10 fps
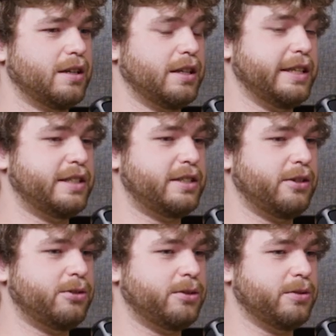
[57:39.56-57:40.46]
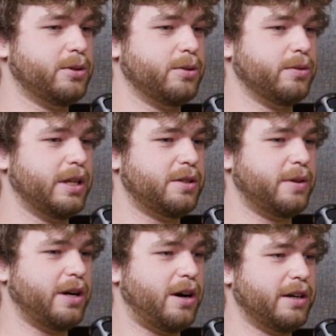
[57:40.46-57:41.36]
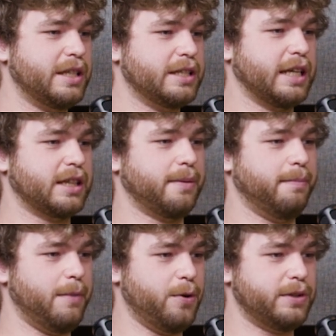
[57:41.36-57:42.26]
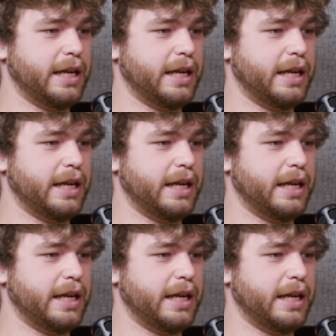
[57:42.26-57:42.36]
It's so true. That's why hockey is like the most